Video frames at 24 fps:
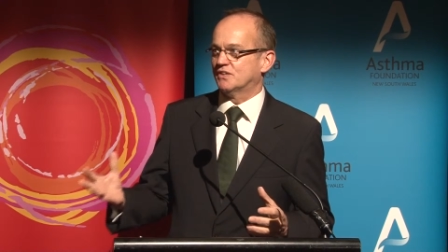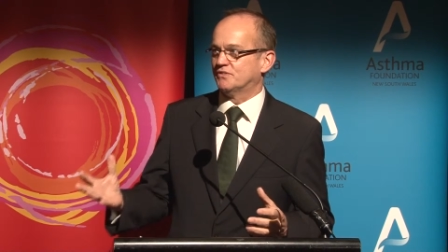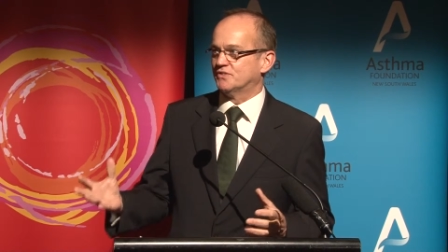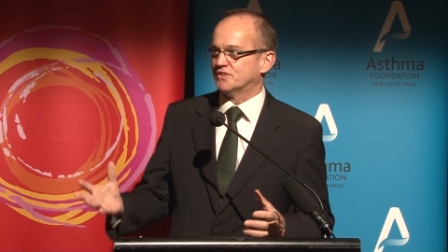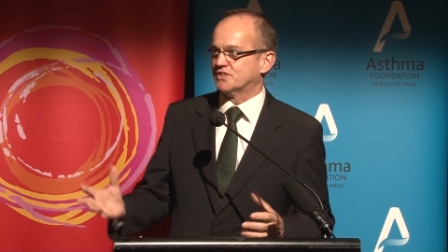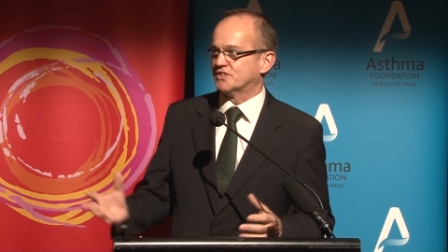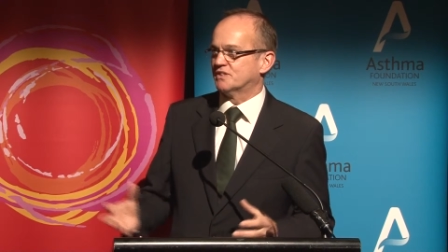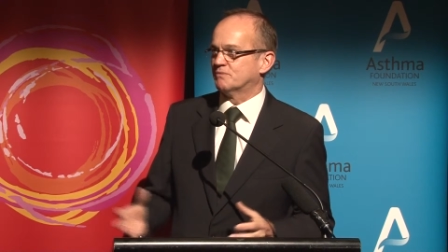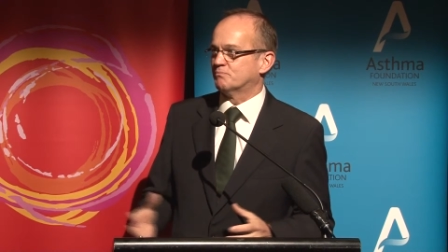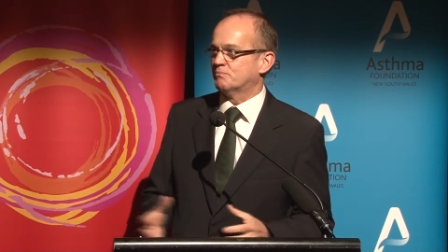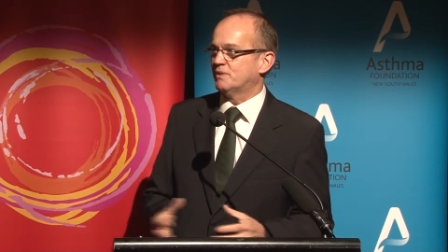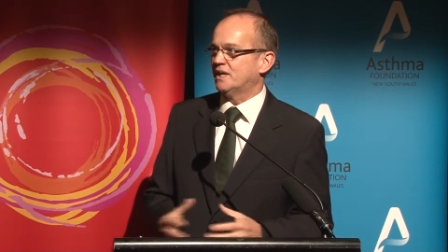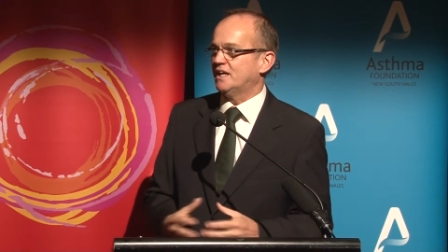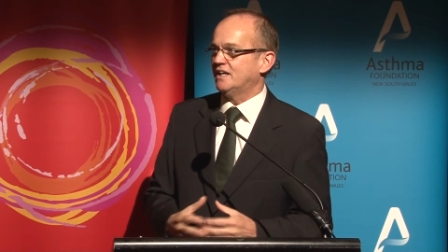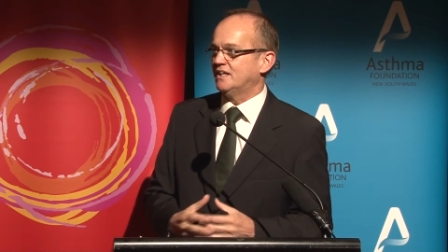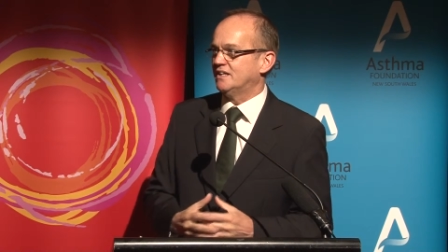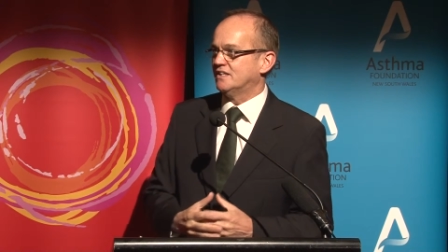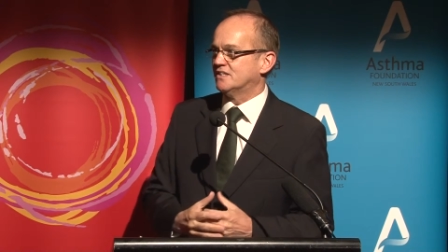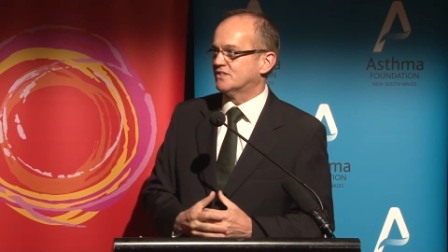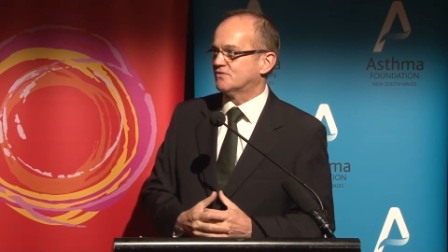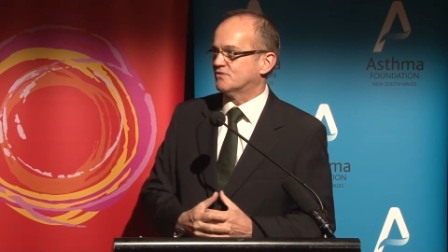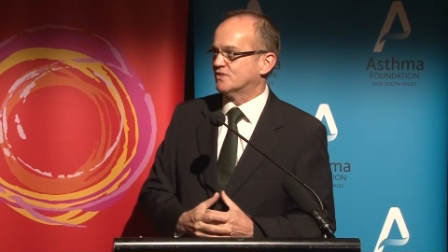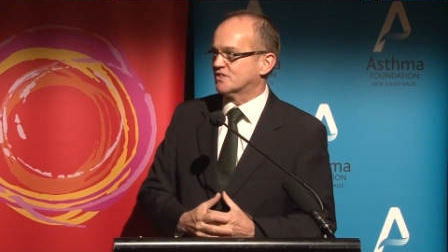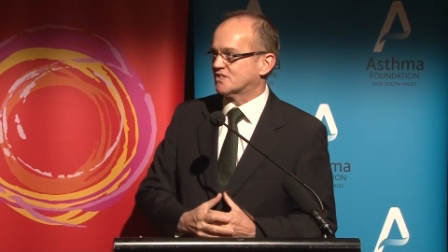office that
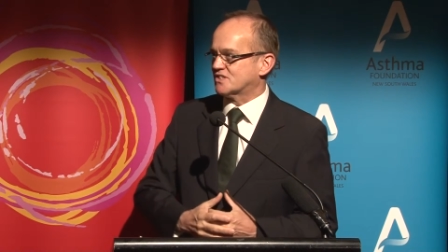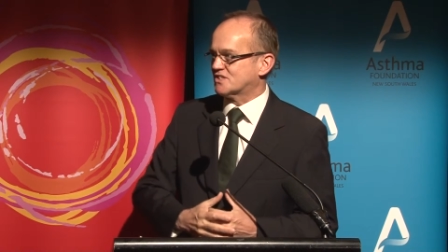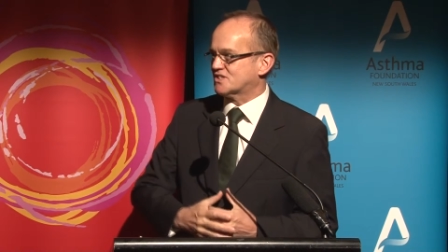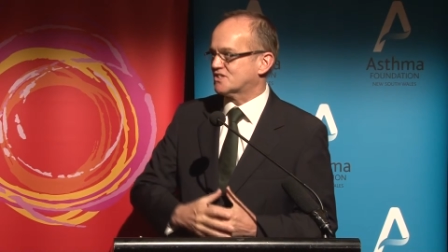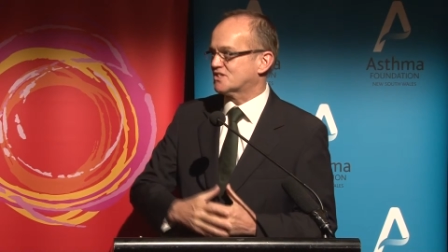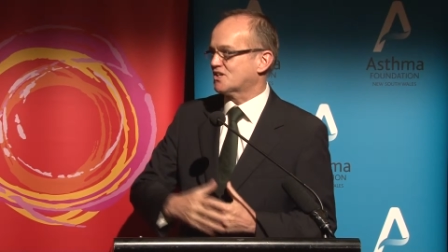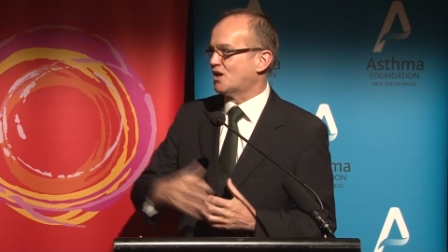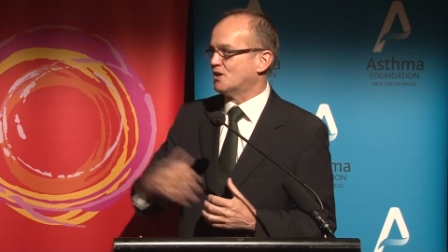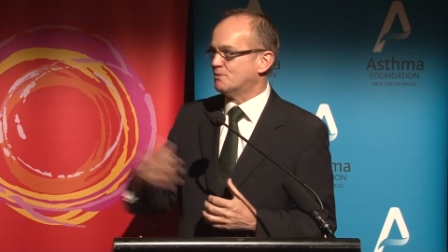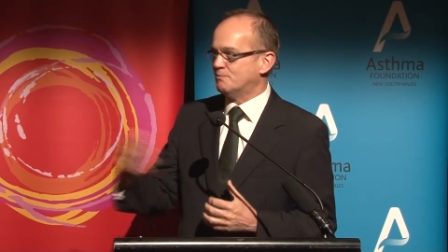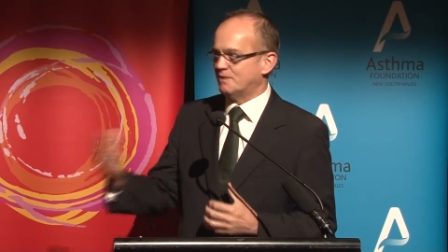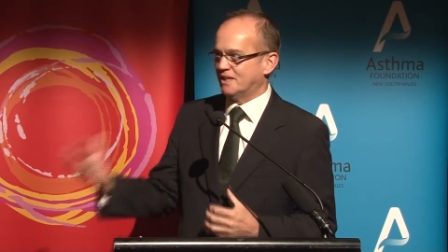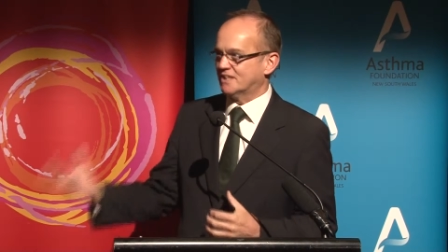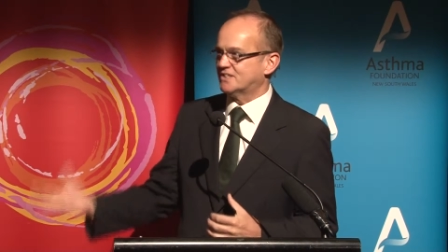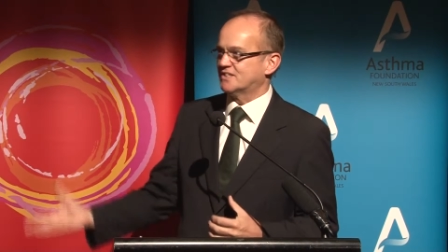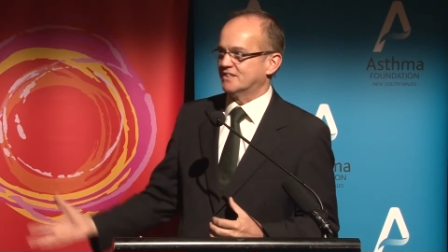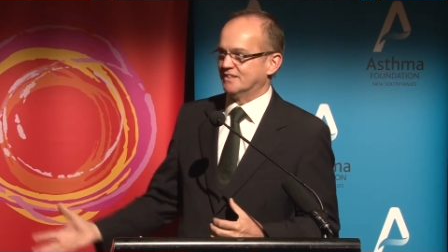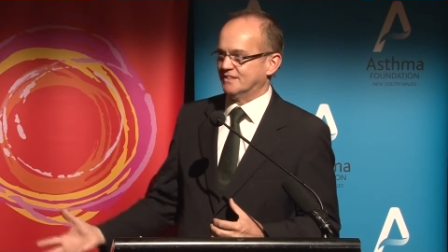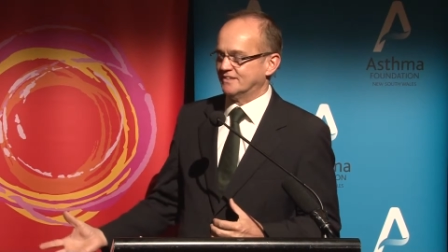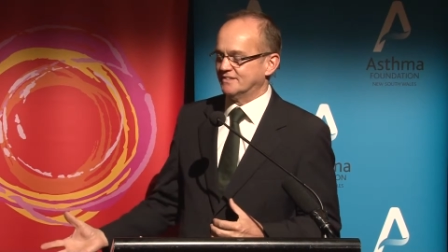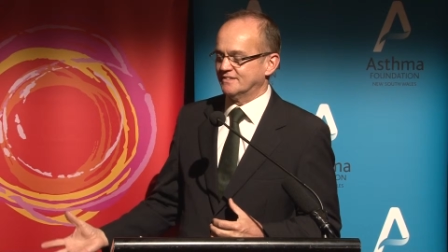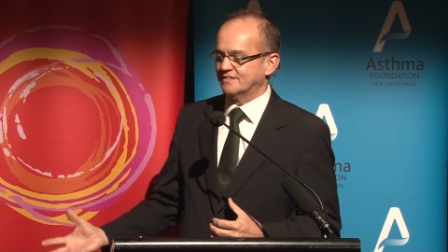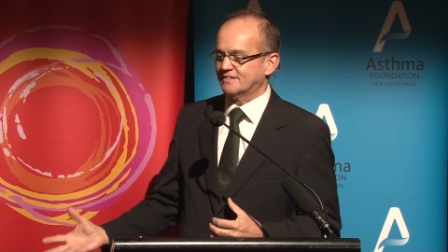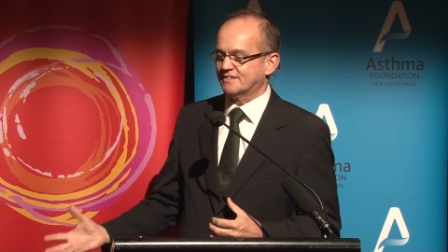pays for so much
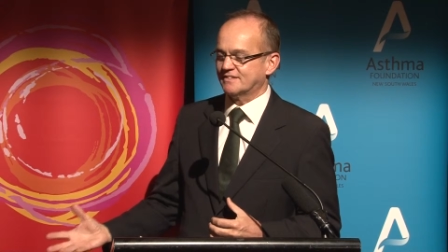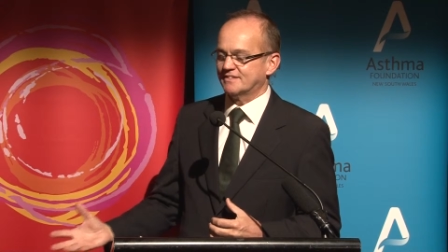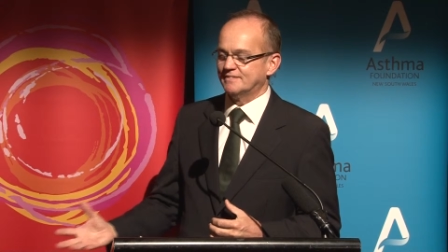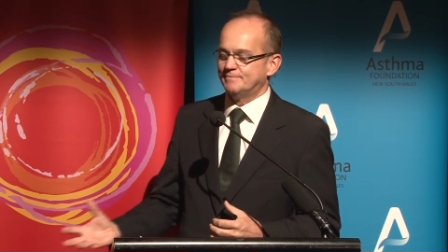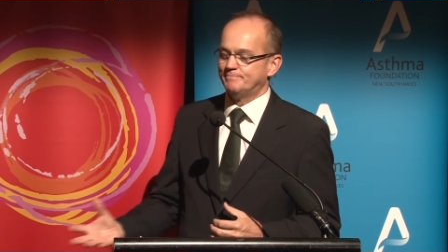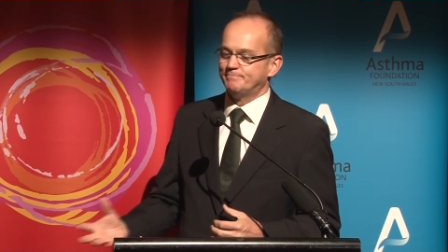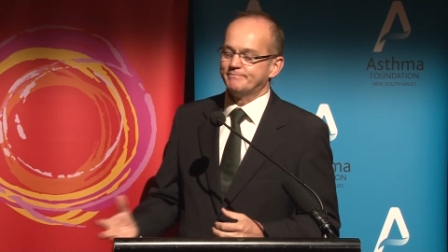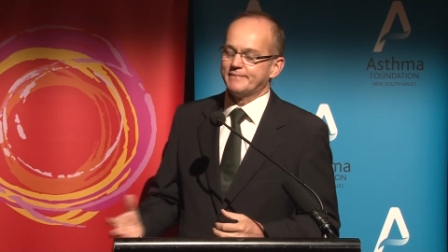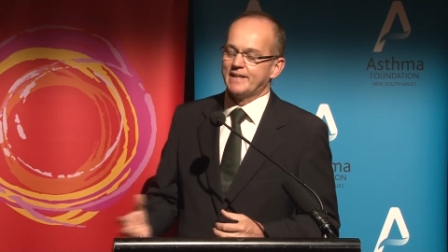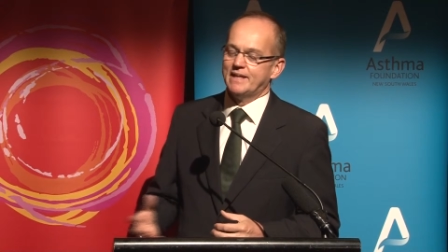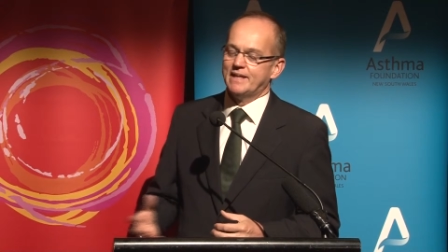else,